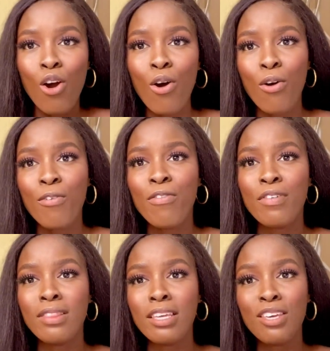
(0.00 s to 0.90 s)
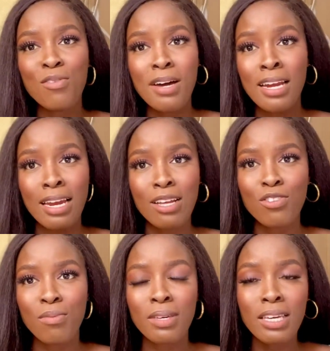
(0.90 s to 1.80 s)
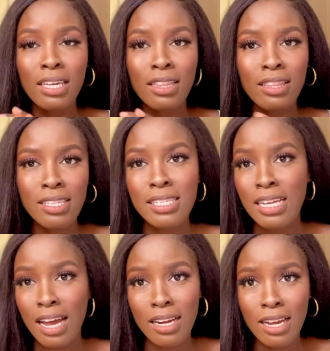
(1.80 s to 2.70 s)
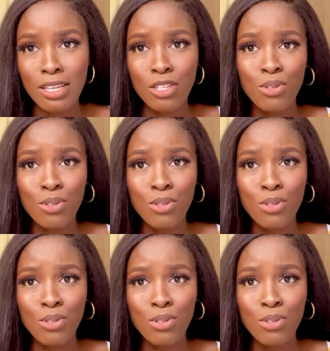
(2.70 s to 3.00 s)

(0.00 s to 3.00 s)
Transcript: of the human anatomy in this atlas.